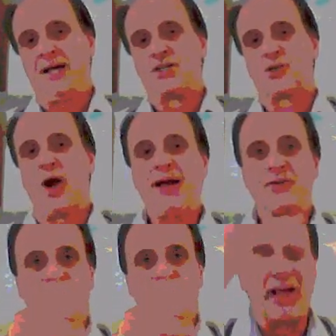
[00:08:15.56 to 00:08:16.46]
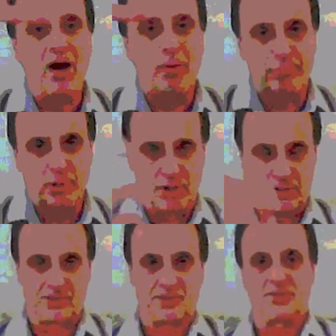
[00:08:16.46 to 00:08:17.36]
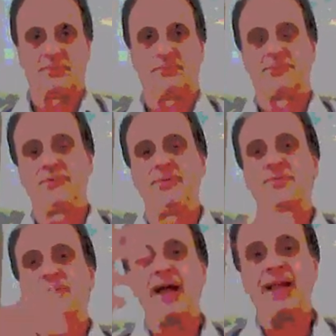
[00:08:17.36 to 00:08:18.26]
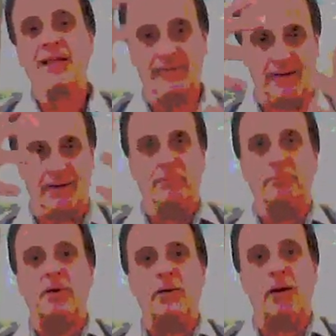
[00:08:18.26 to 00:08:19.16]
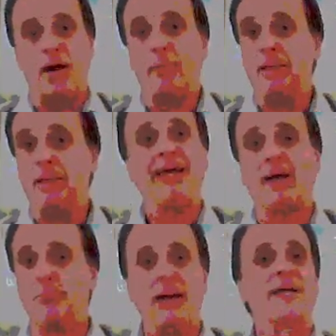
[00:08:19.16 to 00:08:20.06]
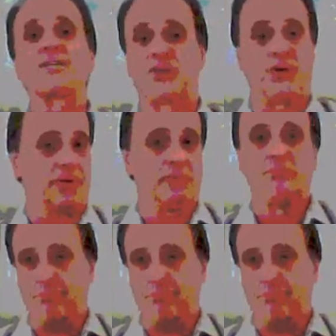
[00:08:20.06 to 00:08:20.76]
trying to sell books, telling them, being a begster,